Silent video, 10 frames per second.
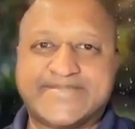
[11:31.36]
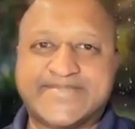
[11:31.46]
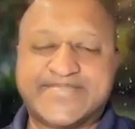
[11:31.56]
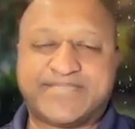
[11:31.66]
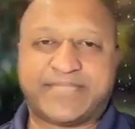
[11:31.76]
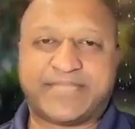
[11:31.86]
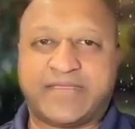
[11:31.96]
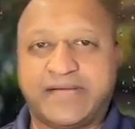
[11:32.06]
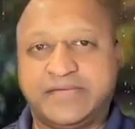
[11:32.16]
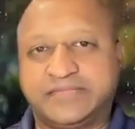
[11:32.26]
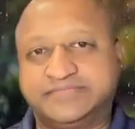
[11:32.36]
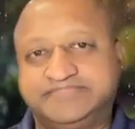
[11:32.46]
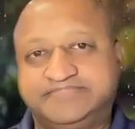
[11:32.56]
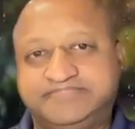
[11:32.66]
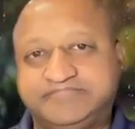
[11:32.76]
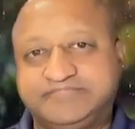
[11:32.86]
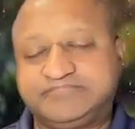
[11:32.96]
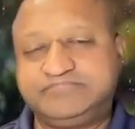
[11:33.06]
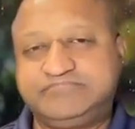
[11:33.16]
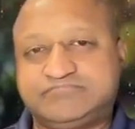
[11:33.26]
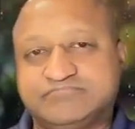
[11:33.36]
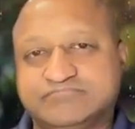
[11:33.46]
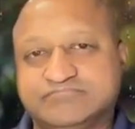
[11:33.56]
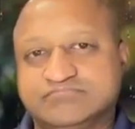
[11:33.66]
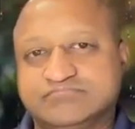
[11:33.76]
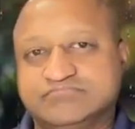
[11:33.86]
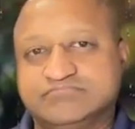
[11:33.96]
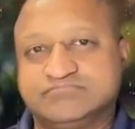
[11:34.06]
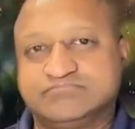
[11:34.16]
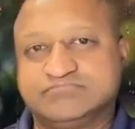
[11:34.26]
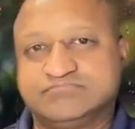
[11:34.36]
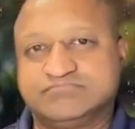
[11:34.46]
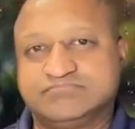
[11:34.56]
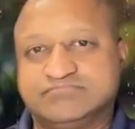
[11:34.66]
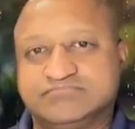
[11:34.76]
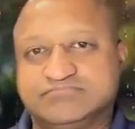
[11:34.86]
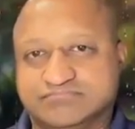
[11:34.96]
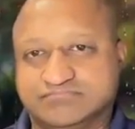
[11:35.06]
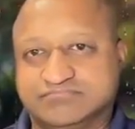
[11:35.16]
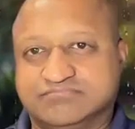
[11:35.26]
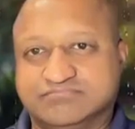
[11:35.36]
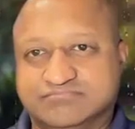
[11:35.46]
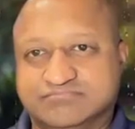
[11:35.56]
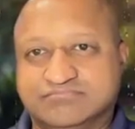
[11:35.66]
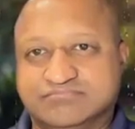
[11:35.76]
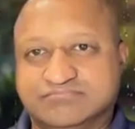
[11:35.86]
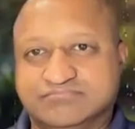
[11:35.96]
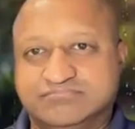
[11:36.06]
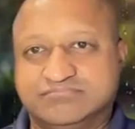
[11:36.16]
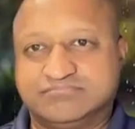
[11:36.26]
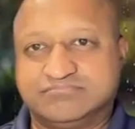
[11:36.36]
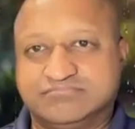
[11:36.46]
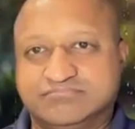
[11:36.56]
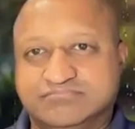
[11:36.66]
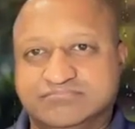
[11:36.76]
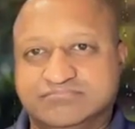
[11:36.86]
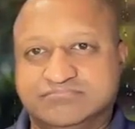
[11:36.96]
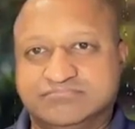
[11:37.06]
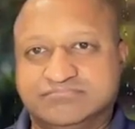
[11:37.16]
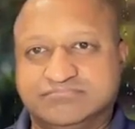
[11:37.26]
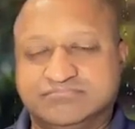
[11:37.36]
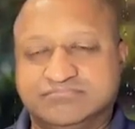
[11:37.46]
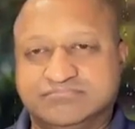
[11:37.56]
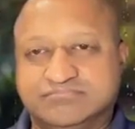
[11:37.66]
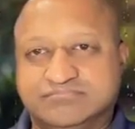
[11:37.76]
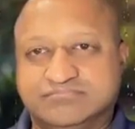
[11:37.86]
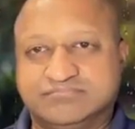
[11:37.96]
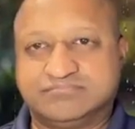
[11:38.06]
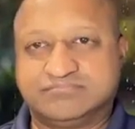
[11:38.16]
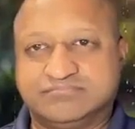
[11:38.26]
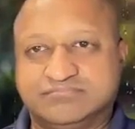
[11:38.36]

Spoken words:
(not speaking)